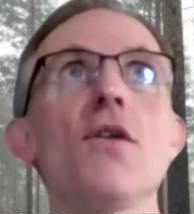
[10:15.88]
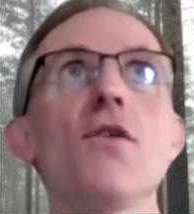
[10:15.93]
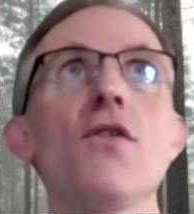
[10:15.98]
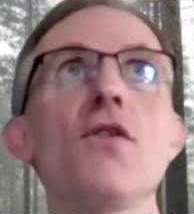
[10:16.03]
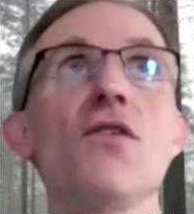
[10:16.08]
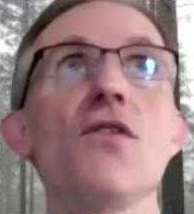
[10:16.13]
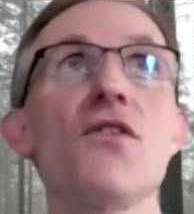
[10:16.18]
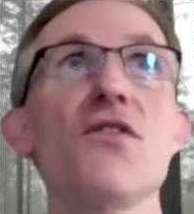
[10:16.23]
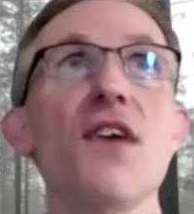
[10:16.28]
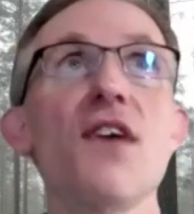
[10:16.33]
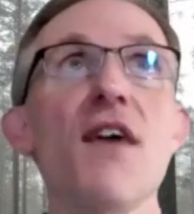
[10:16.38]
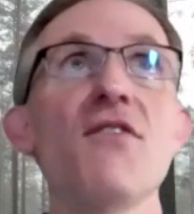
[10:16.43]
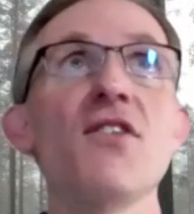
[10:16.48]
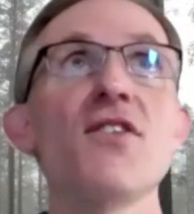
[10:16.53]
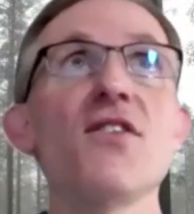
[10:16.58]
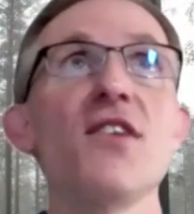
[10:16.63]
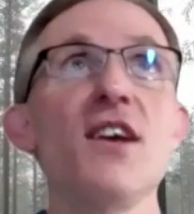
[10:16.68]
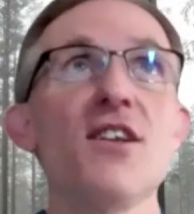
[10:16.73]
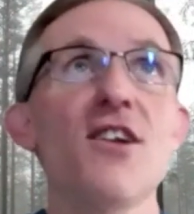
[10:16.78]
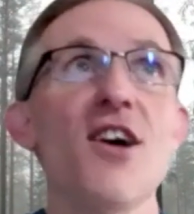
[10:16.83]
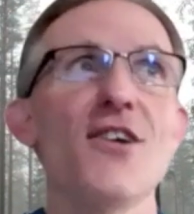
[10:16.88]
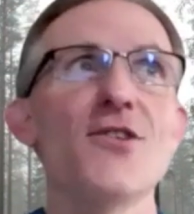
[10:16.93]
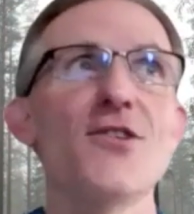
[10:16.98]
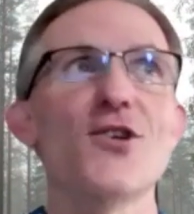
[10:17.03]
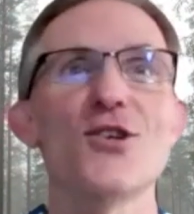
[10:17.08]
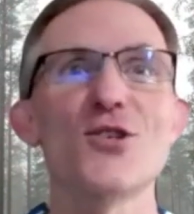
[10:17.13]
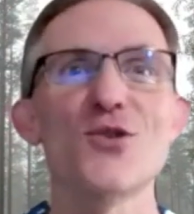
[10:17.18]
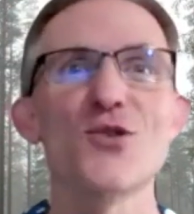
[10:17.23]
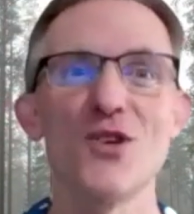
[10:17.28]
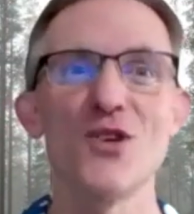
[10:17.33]
to the
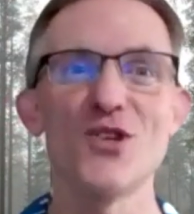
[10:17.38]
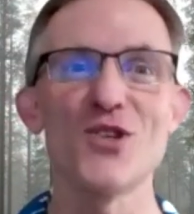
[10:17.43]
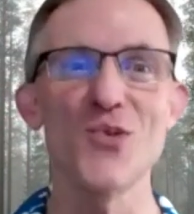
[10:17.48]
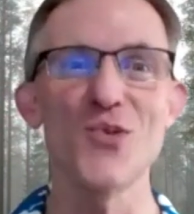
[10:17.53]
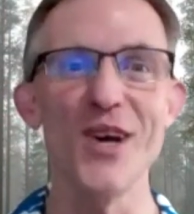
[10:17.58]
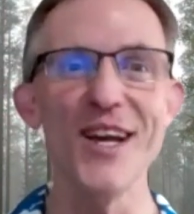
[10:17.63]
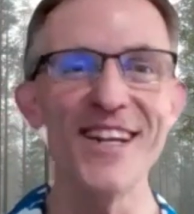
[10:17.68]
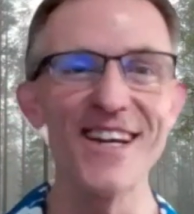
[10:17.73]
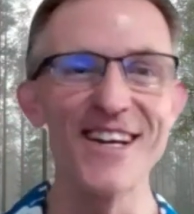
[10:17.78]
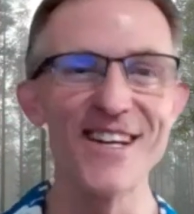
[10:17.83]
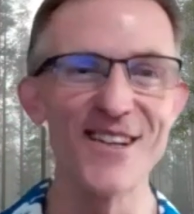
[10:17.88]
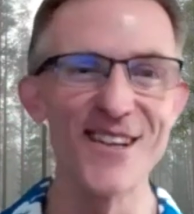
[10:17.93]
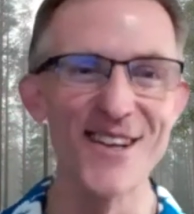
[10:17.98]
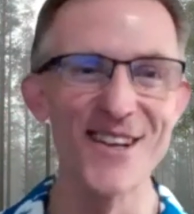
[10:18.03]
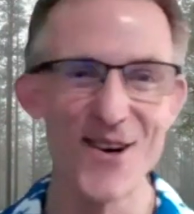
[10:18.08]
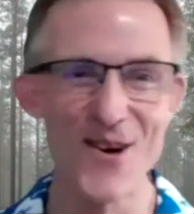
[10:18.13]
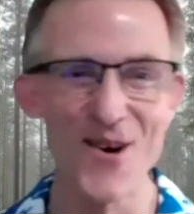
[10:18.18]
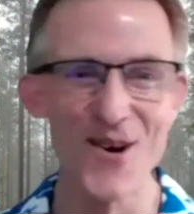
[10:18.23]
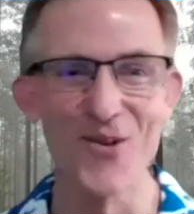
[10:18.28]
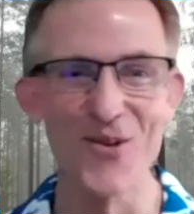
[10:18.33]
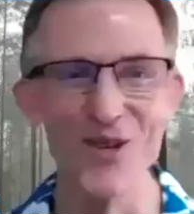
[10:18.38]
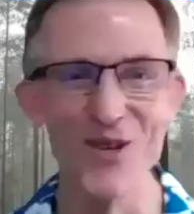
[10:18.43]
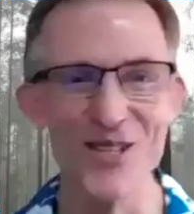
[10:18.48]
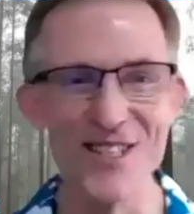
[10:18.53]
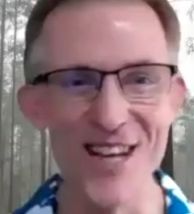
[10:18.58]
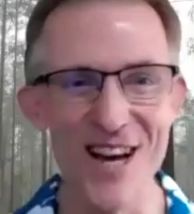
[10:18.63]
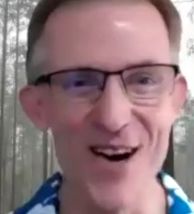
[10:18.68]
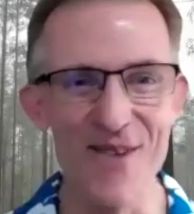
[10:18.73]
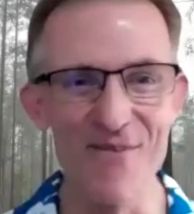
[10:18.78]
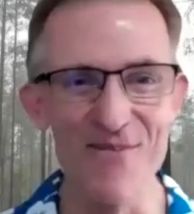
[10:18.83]
1700s when Sweden was
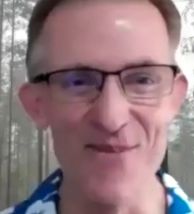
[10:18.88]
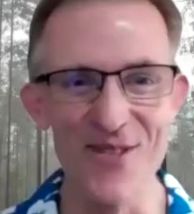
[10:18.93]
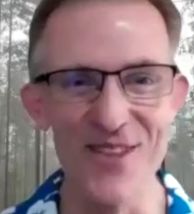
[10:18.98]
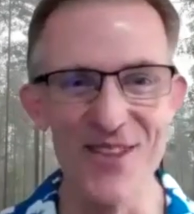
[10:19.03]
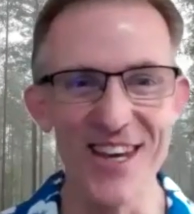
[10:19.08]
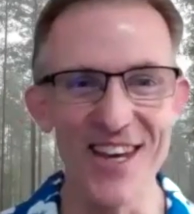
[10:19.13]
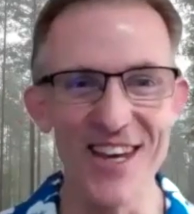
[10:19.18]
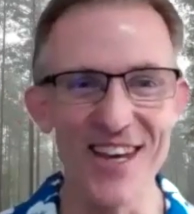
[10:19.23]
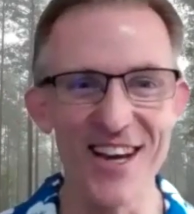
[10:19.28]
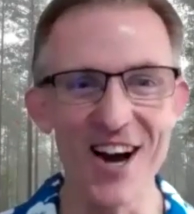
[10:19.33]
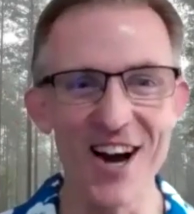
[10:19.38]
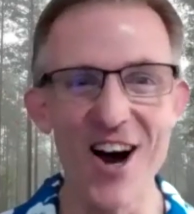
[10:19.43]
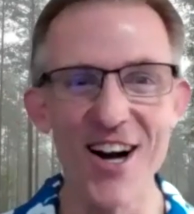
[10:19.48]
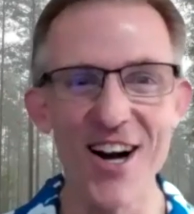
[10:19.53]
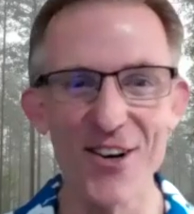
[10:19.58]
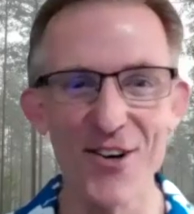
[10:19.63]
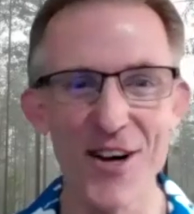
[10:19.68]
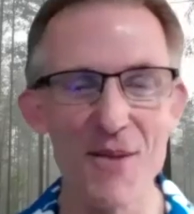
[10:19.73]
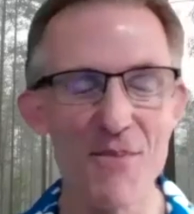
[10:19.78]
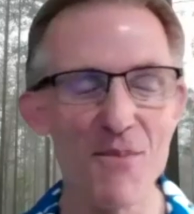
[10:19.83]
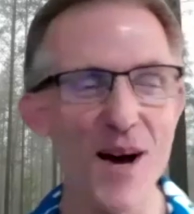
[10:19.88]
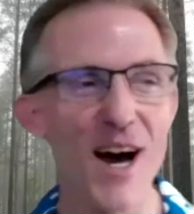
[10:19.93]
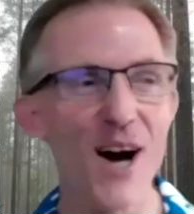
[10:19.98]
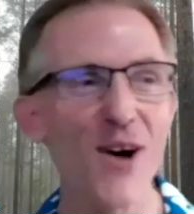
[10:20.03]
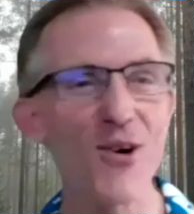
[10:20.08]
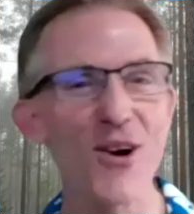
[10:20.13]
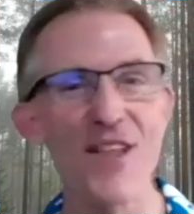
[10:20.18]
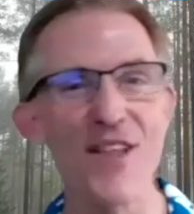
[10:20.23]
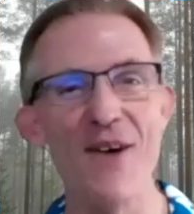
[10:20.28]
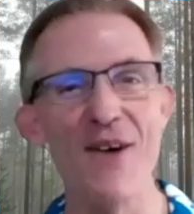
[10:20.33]
the conquering
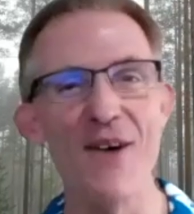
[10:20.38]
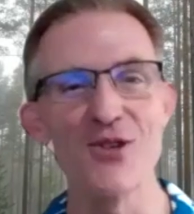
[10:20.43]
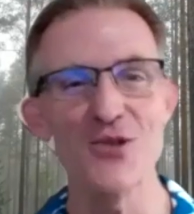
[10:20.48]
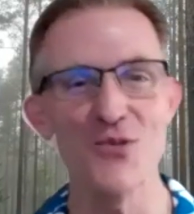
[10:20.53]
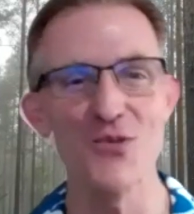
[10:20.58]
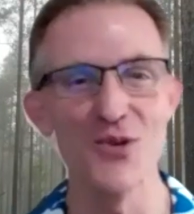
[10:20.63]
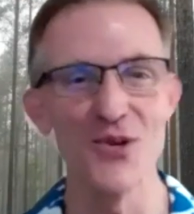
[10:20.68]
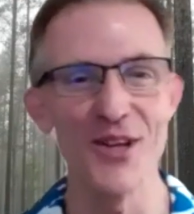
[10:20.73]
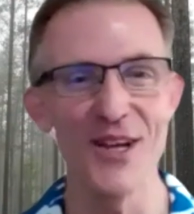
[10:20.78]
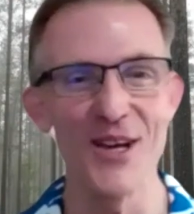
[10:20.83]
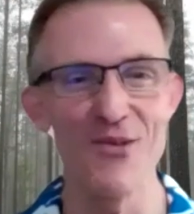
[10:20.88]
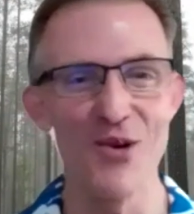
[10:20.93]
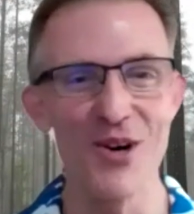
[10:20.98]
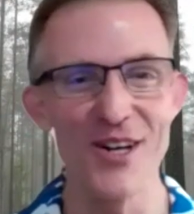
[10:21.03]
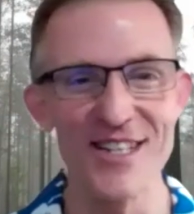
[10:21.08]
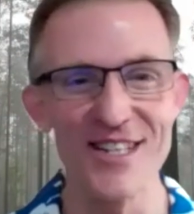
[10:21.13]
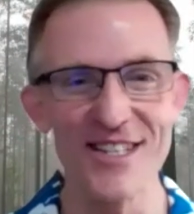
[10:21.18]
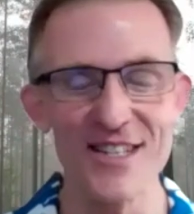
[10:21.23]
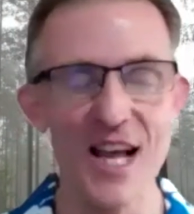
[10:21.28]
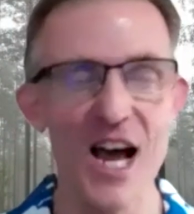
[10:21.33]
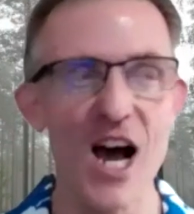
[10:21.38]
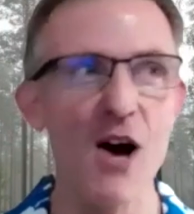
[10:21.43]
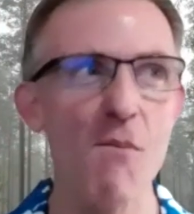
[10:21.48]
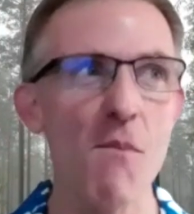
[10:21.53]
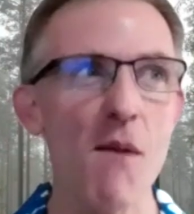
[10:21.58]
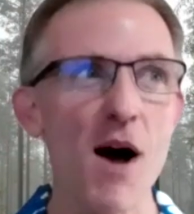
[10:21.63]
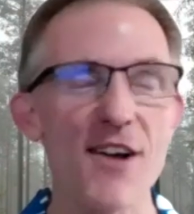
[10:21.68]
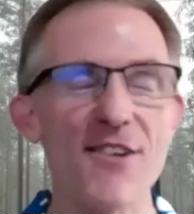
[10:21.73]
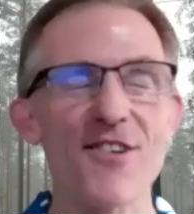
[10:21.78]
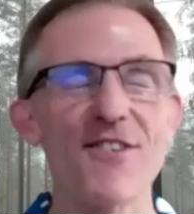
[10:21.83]
power that was ruling what is now
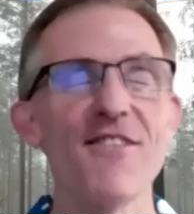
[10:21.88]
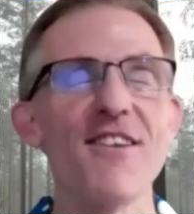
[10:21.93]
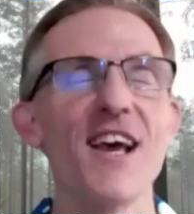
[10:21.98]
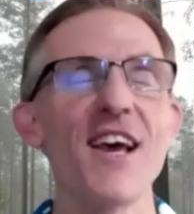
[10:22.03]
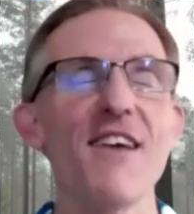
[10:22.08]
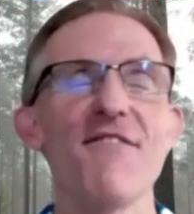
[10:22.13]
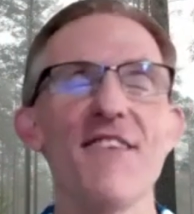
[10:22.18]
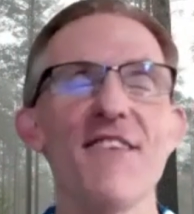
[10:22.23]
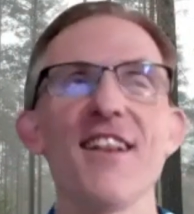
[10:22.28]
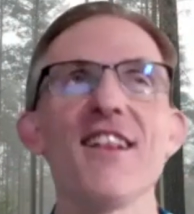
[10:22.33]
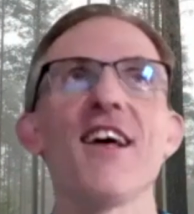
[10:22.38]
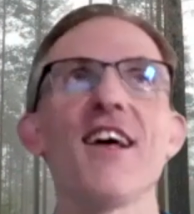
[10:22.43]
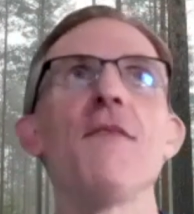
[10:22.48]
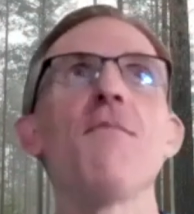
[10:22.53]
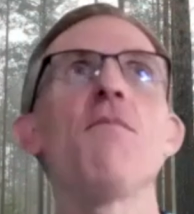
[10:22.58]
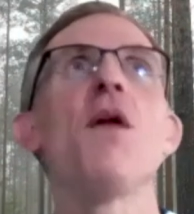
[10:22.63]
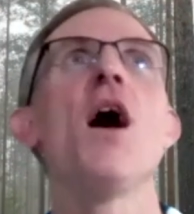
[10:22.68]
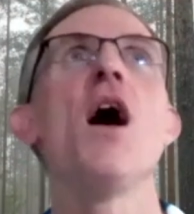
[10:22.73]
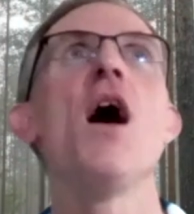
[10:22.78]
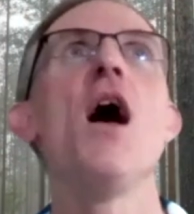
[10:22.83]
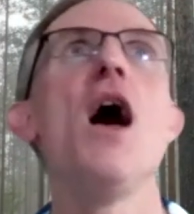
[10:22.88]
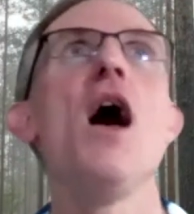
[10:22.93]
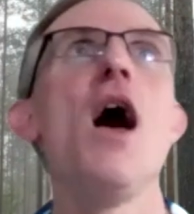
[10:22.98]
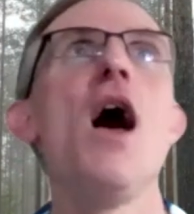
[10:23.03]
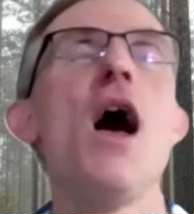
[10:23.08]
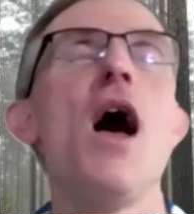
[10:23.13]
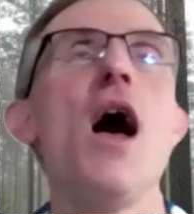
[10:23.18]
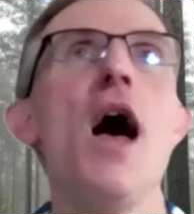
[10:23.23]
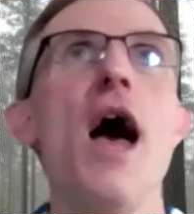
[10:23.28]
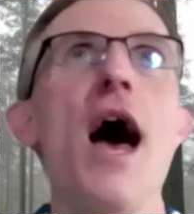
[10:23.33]
modern day Finland.
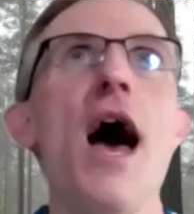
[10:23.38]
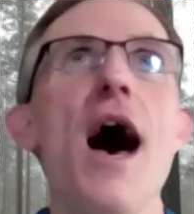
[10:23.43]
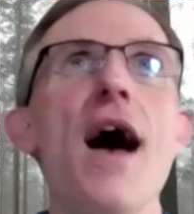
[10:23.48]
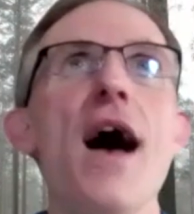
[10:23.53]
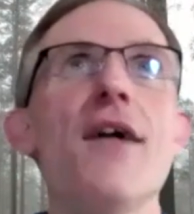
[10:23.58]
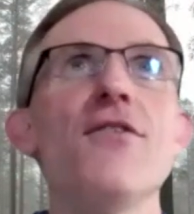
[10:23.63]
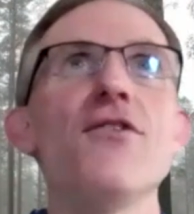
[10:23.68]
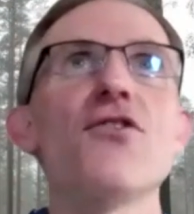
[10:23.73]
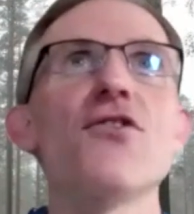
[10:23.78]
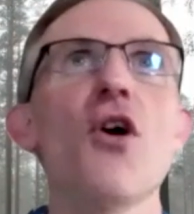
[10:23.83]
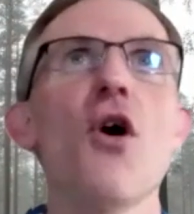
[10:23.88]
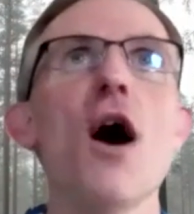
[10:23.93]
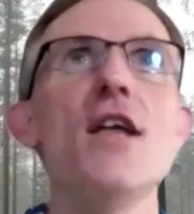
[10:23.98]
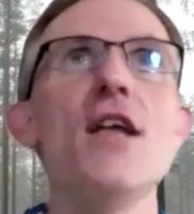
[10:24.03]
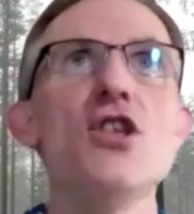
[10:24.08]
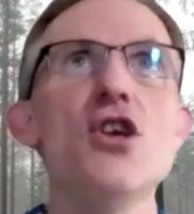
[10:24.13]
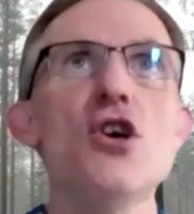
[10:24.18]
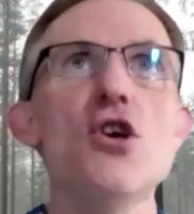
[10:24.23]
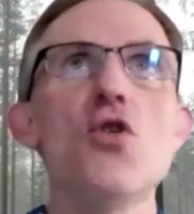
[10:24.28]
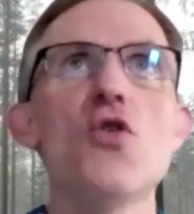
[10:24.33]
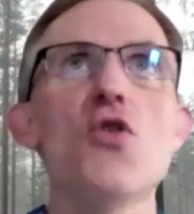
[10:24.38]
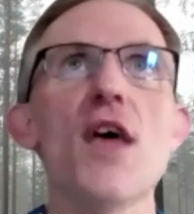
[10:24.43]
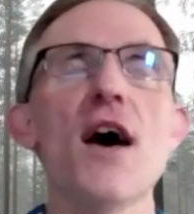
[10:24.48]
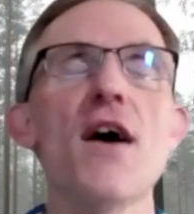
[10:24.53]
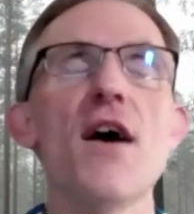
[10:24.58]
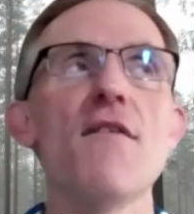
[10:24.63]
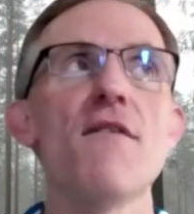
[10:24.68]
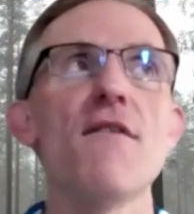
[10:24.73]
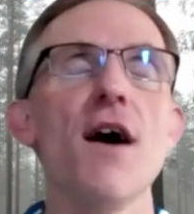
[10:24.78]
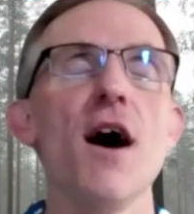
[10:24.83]
And so I knew
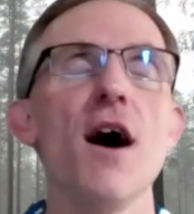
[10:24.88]
that